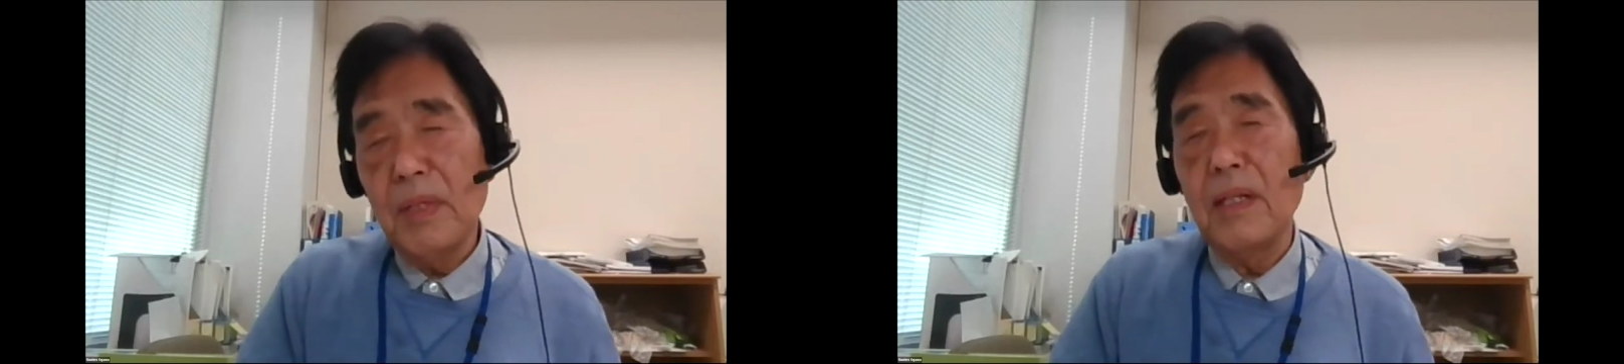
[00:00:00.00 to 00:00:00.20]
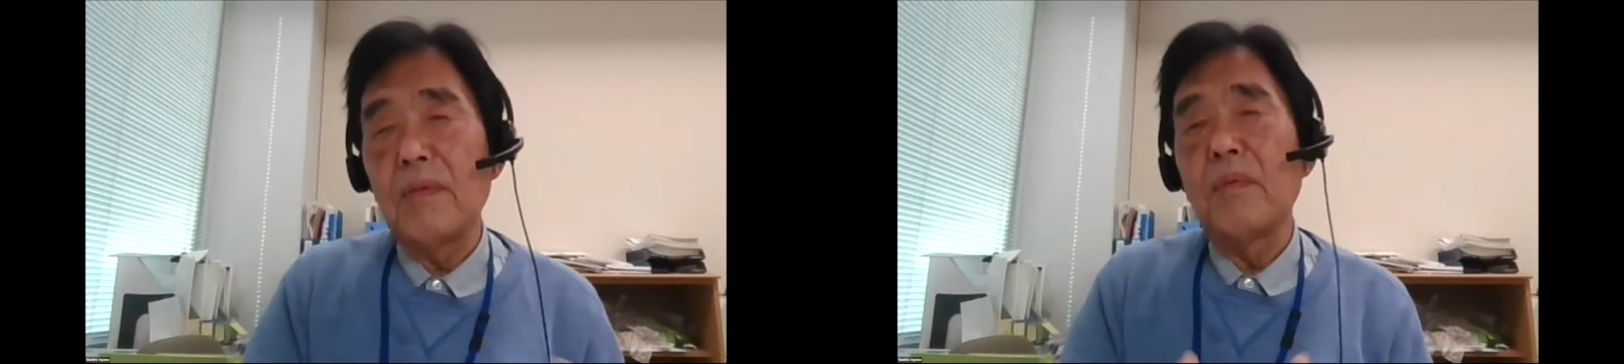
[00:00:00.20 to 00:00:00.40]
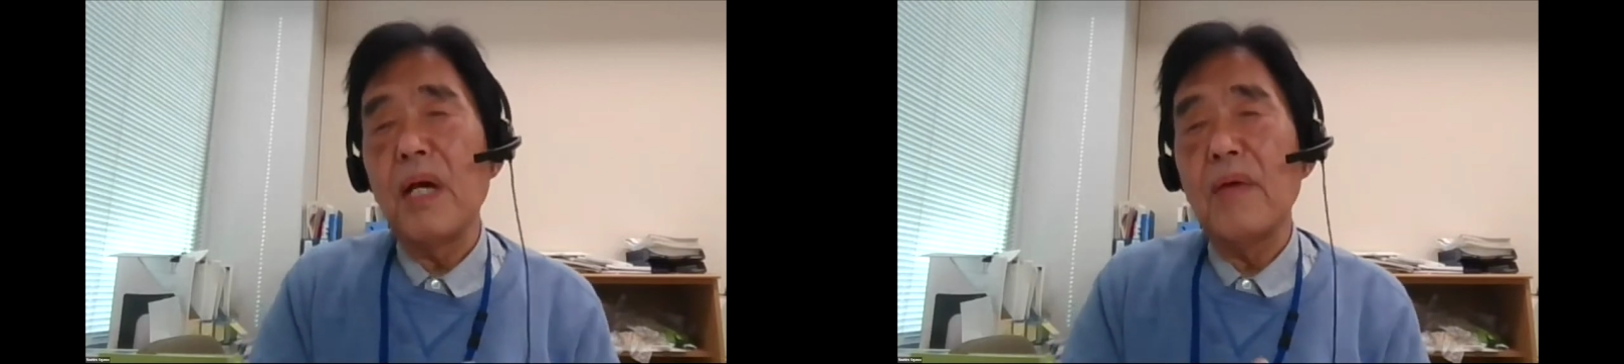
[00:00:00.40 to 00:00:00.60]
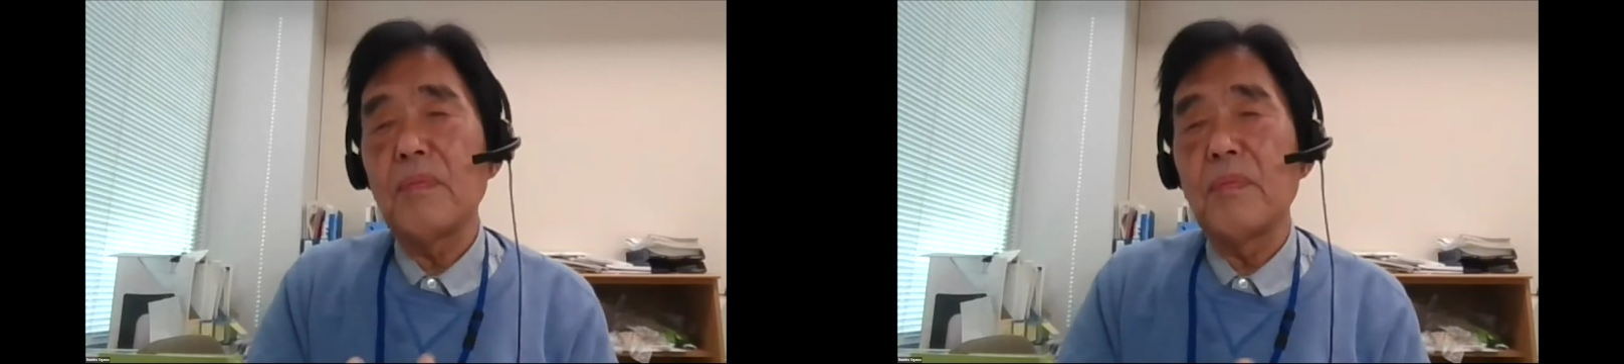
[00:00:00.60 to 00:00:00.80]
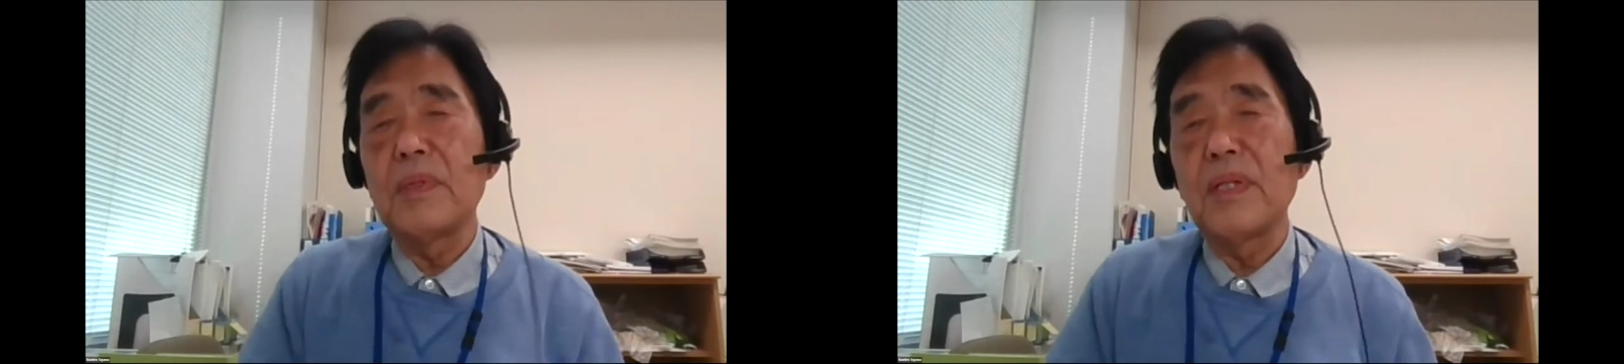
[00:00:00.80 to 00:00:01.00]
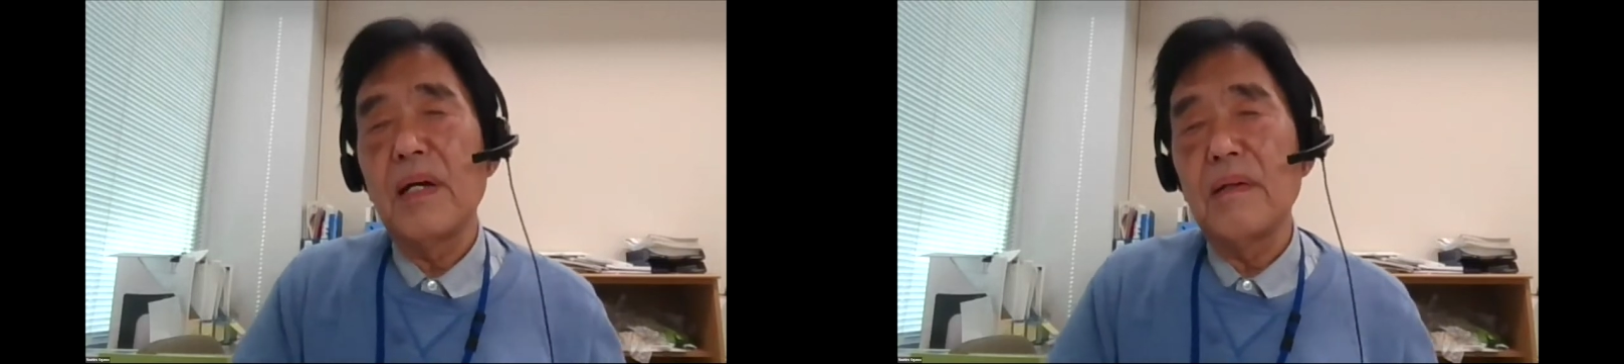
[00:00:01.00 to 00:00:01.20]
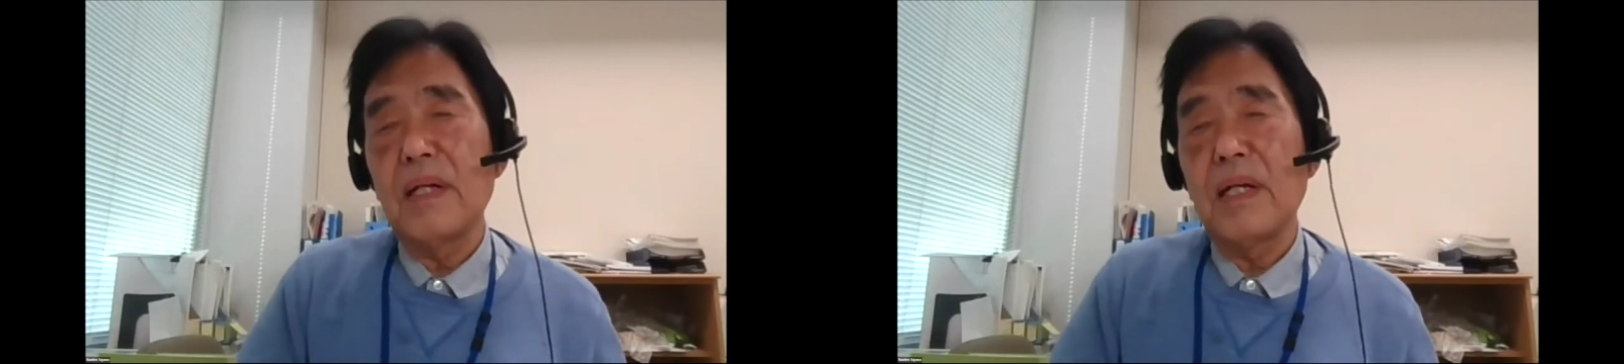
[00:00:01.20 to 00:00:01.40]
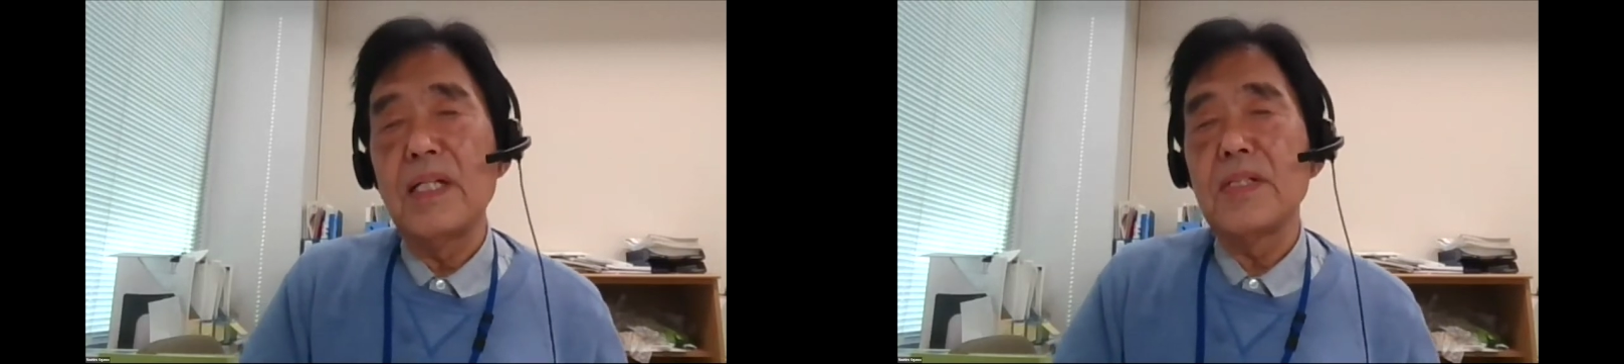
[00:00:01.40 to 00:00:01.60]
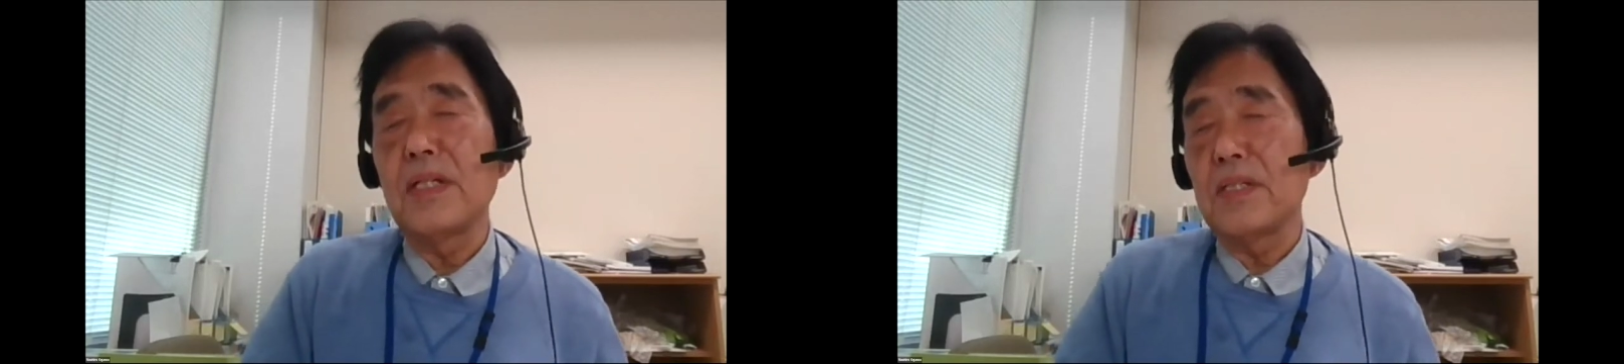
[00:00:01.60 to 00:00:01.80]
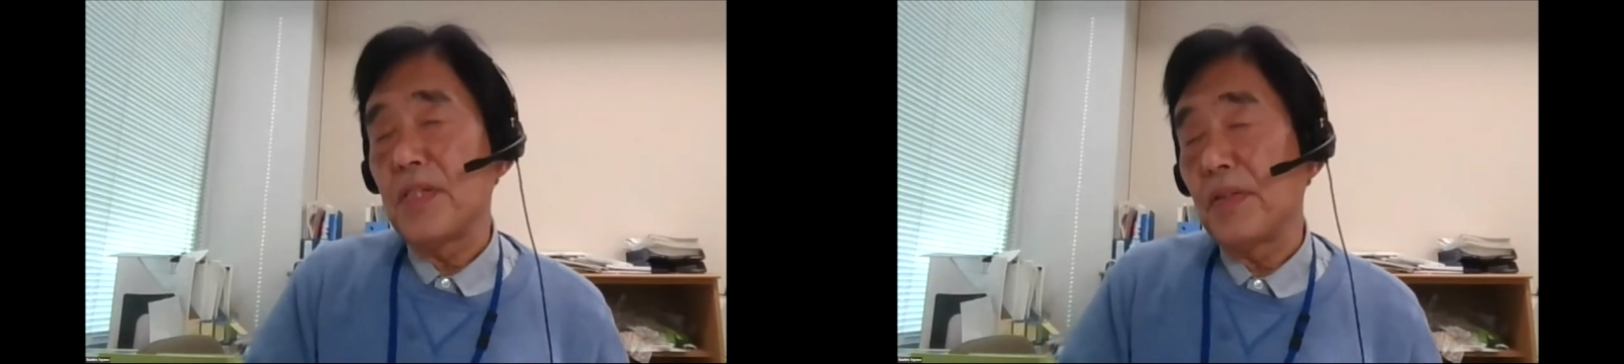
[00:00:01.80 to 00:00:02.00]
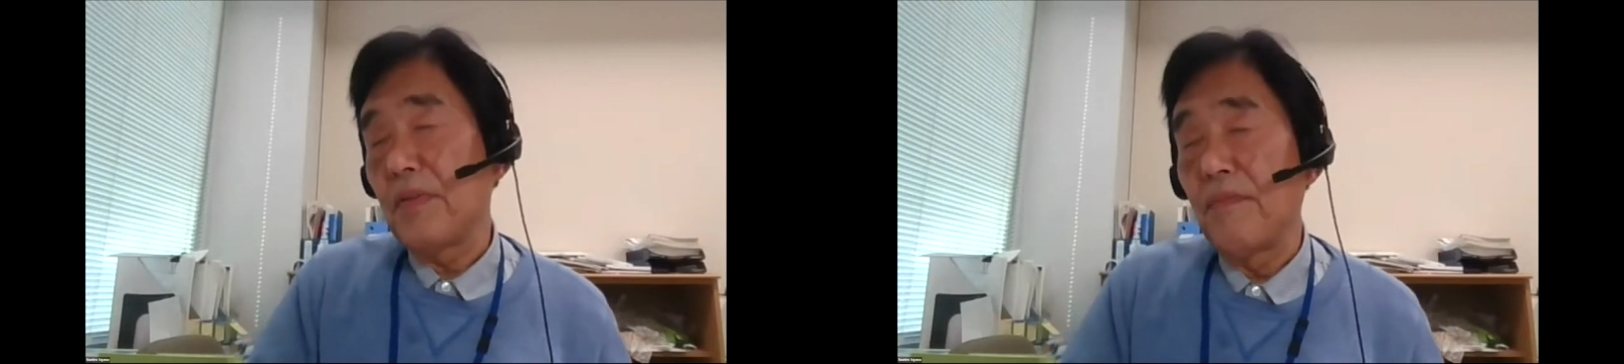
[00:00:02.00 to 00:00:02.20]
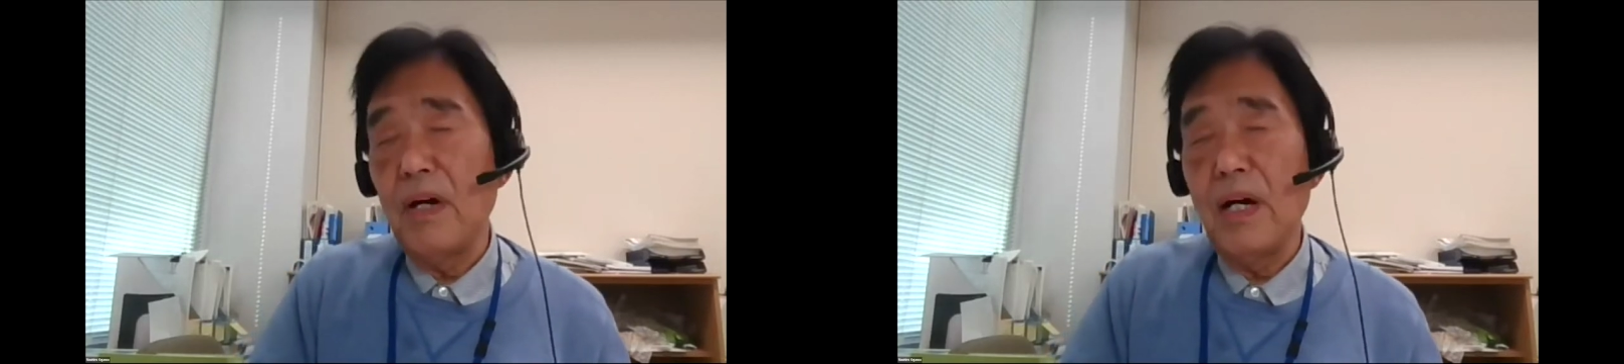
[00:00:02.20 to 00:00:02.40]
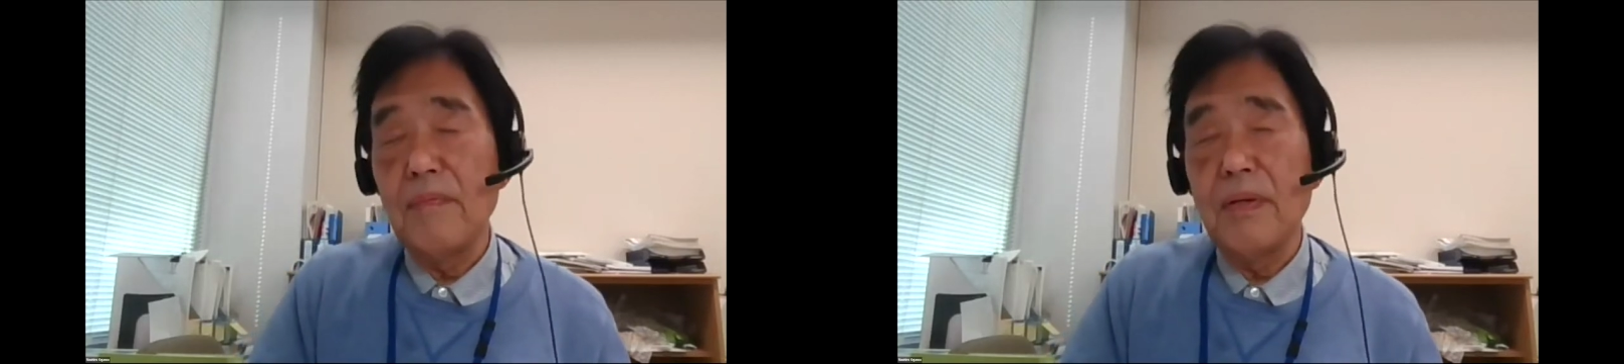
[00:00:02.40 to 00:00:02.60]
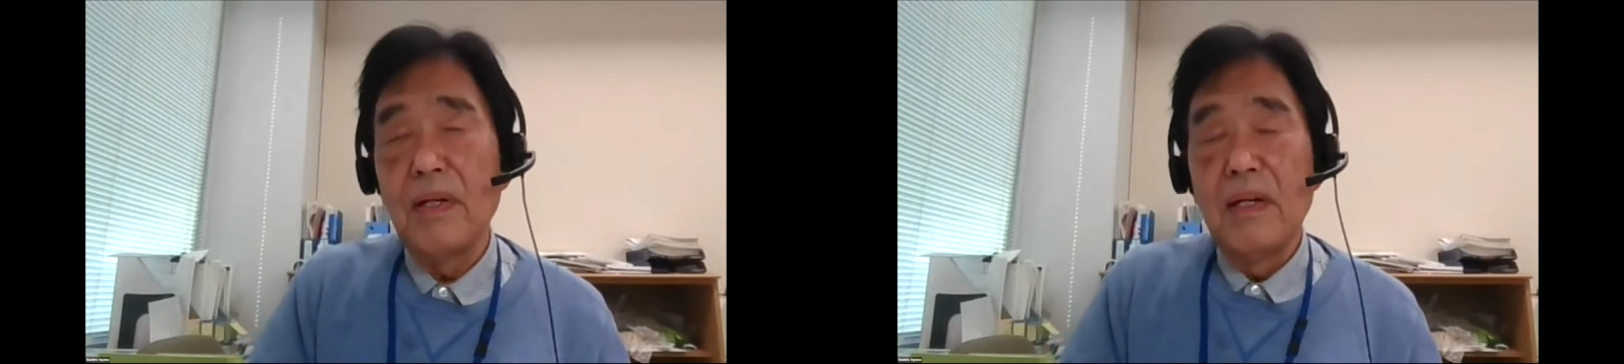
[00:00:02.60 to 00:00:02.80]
and we have to retire like age like 65,